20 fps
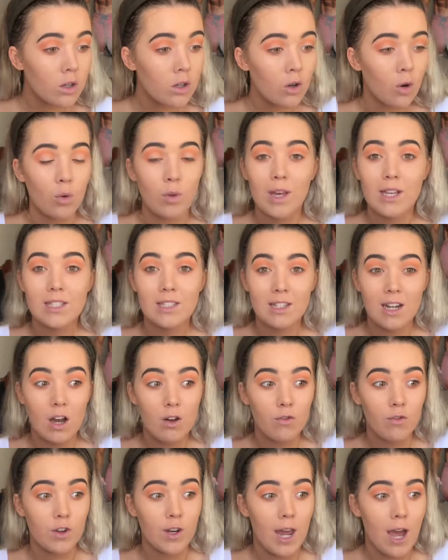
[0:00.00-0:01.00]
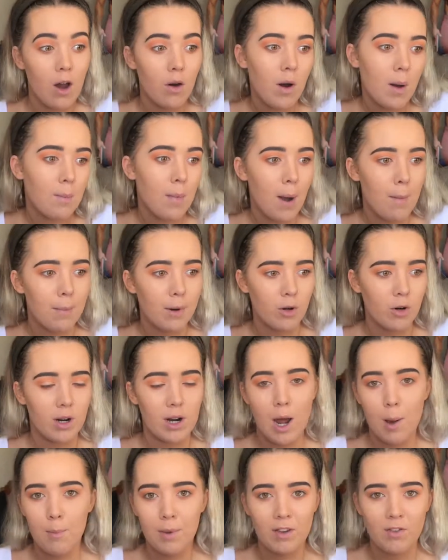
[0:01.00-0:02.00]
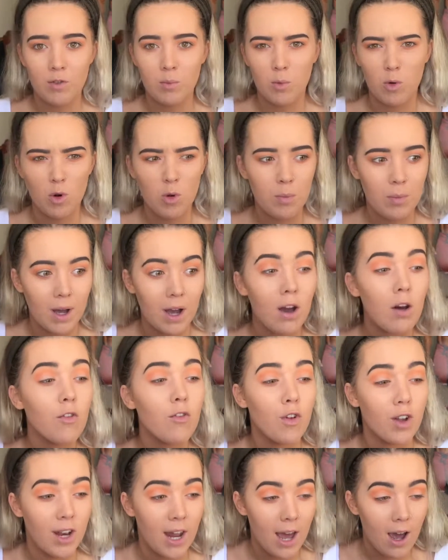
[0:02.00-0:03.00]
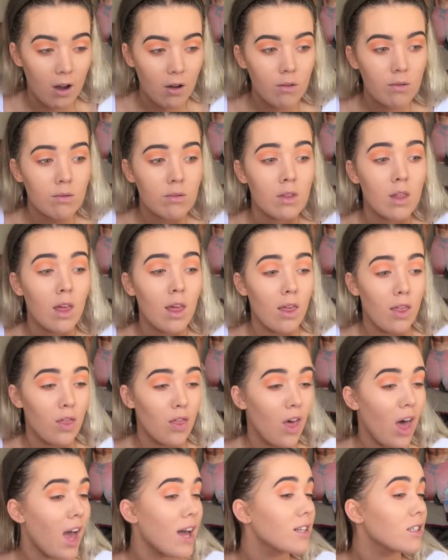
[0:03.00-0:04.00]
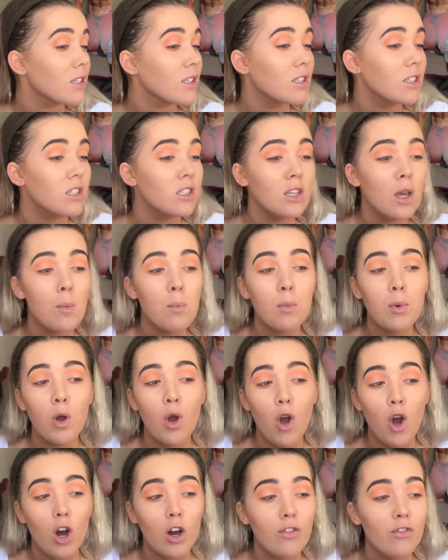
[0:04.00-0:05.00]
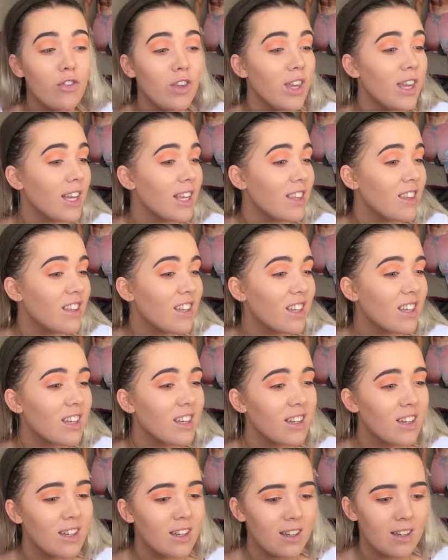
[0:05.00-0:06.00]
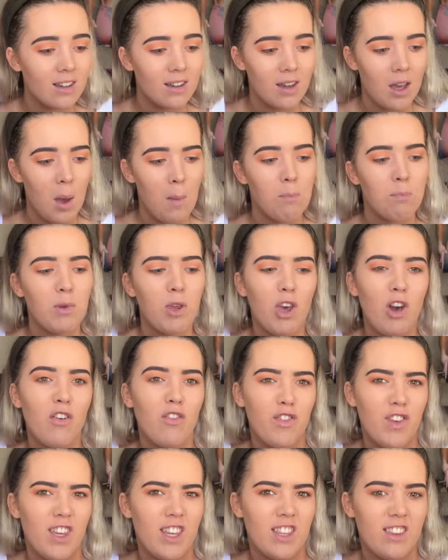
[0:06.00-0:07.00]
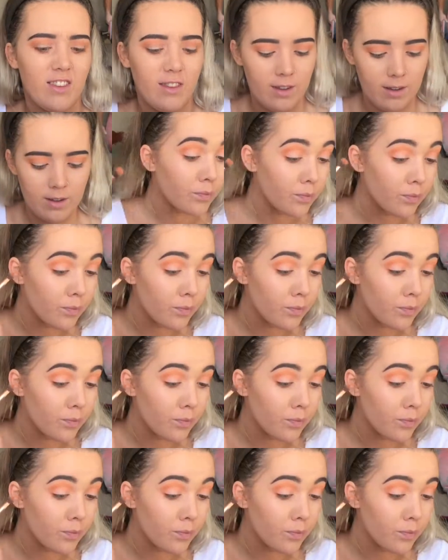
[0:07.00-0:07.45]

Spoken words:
Cool, that's enough for now. I might build it up even more, but for now, that is perfect. Perfect.